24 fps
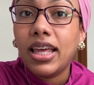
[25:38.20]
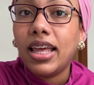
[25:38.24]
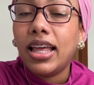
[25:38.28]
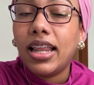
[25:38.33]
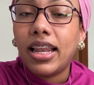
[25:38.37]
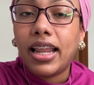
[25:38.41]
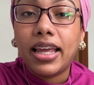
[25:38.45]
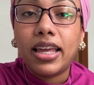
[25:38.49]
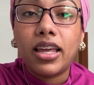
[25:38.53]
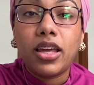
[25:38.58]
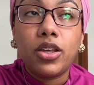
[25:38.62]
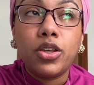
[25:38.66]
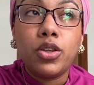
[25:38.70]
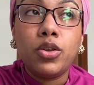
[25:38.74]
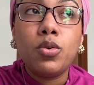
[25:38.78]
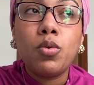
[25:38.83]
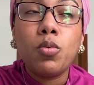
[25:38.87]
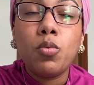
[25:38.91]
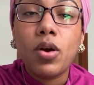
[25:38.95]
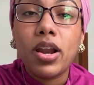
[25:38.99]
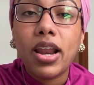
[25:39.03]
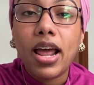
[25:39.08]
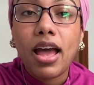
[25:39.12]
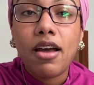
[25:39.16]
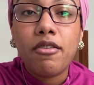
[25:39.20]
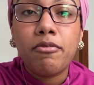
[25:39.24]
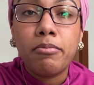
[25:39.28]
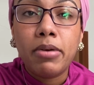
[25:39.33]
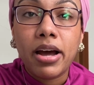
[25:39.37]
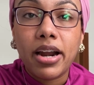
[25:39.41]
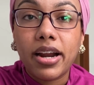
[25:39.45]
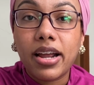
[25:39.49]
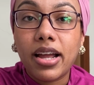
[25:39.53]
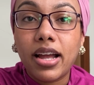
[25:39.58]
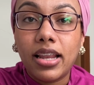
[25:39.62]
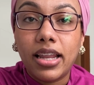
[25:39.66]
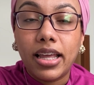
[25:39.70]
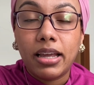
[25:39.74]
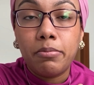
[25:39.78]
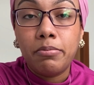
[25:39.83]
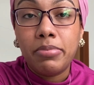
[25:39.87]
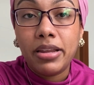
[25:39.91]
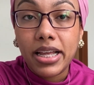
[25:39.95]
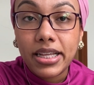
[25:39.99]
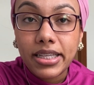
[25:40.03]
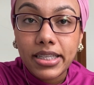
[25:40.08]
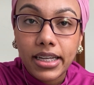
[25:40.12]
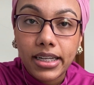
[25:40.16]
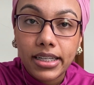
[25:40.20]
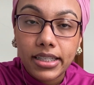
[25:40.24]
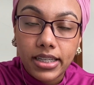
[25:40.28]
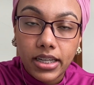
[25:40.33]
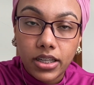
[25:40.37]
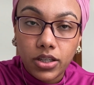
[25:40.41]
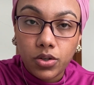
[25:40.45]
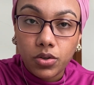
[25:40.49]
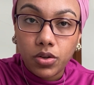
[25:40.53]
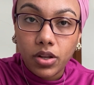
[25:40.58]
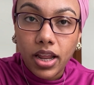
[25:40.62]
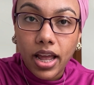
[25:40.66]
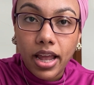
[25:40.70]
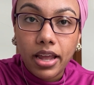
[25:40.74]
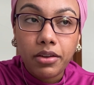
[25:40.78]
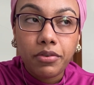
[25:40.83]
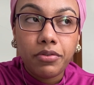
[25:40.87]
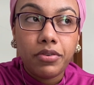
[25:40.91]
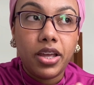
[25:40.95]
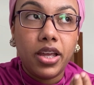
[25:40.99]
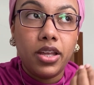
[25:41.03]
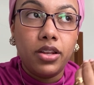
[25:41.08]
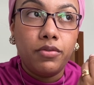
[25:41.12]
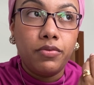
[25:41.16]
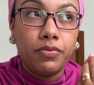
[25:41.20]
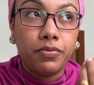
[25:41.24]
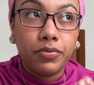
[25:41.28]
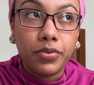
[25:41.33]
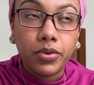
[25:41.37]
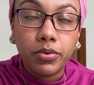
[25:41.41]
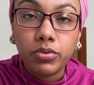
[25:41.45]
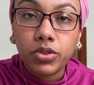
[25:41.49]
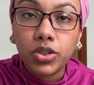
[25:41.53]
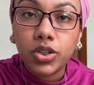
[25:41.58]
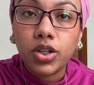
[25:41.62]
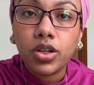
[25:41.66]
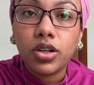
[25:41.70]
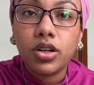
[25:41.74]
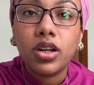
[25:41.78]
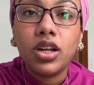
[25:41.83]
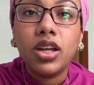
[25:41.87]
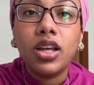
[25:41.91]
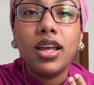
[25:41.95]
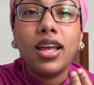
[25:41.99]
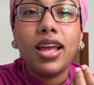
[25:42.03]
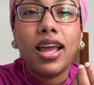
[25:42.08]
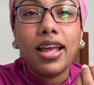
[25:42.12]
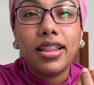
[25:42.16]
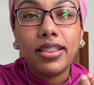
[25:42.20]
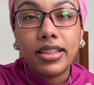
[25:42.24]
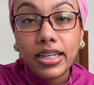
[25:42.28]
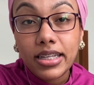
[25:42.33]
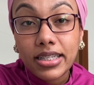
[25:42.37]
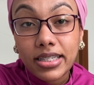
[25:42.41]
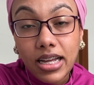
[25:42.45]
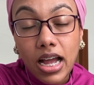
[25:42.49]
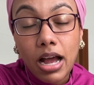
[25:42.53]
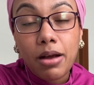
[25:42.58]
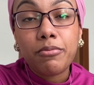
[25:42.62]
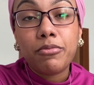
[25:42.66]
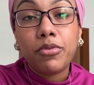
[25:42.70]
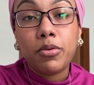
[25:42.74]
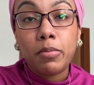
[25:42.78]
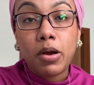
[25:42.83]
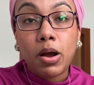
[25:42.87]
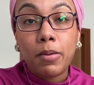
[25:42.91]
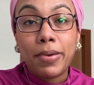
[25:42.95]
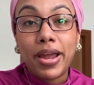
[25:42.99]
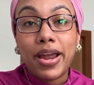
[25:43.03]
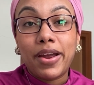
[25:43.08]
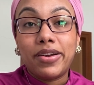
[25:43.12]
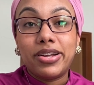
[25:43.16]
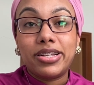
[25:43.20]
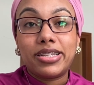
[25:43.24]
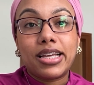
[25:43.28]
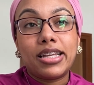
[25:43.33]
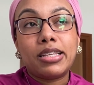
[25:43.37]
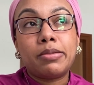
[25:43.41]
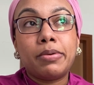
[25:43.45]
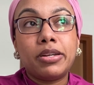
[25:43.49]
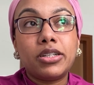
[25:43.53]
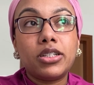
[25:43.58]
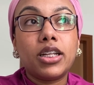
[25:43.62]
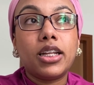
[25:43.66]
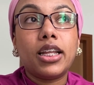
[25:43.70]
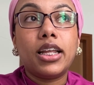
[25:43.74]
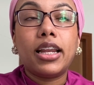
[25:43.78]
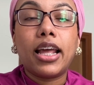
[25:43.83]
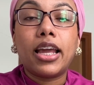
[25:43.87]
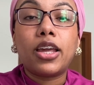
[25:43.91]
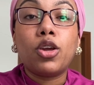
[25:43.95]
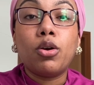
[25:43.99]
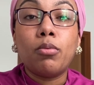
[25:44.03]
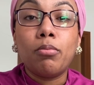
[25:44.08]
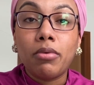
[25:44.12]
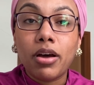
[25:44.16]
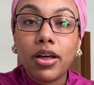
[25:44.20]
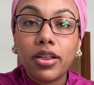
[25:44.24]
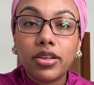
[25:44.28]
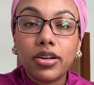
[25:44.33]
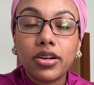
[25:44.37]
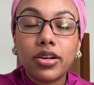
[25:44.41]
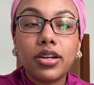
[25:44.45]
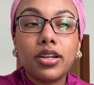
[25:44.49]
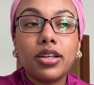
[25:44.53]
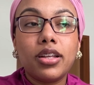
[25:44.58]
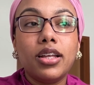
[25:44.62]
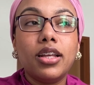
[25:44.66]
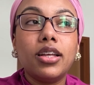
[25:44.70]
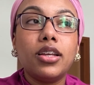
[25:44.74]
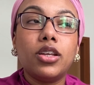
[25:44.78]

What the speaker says: Like, you want to have barakah, like blessings in your life and future. And these come from our parents, especially like your mother.